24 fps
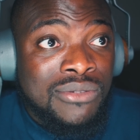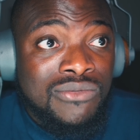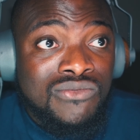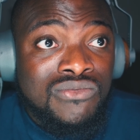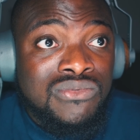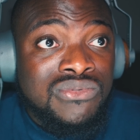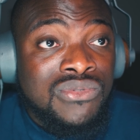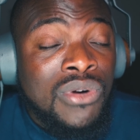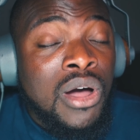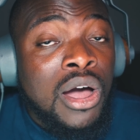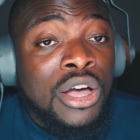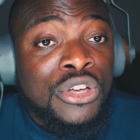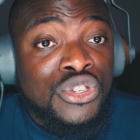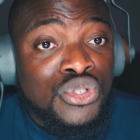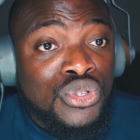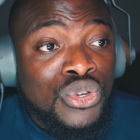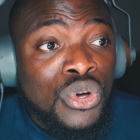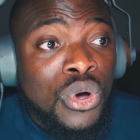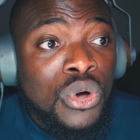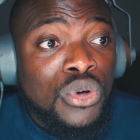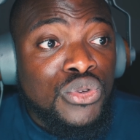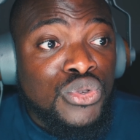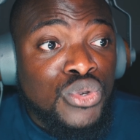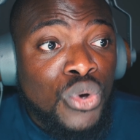raw,
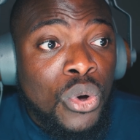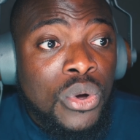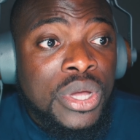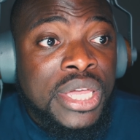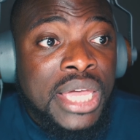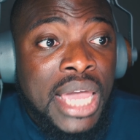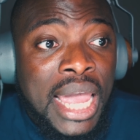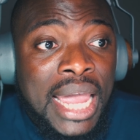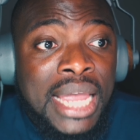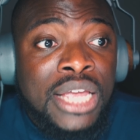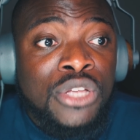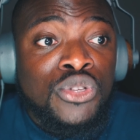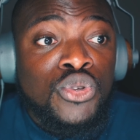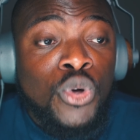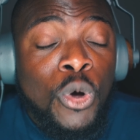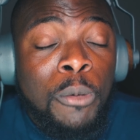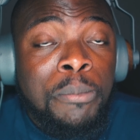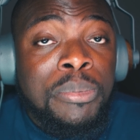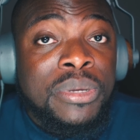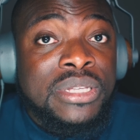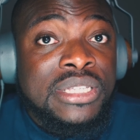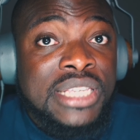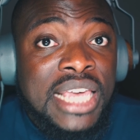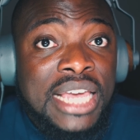you're getting your
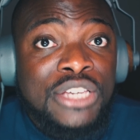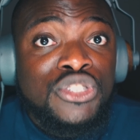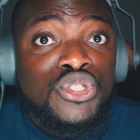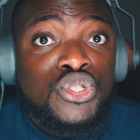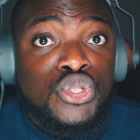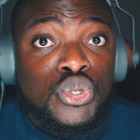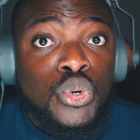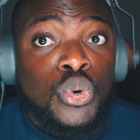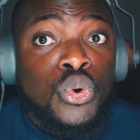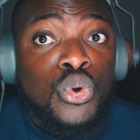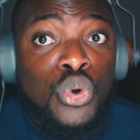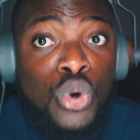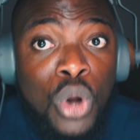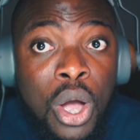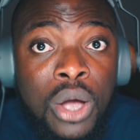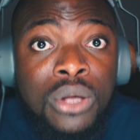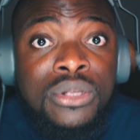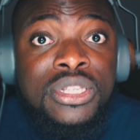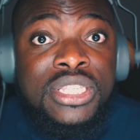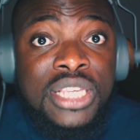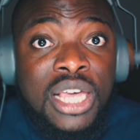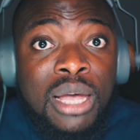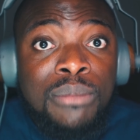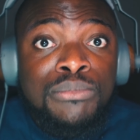potential
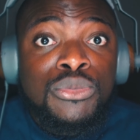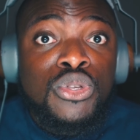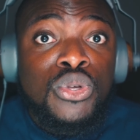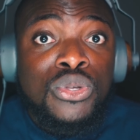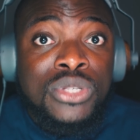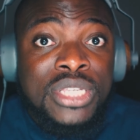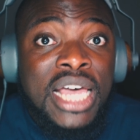long-term use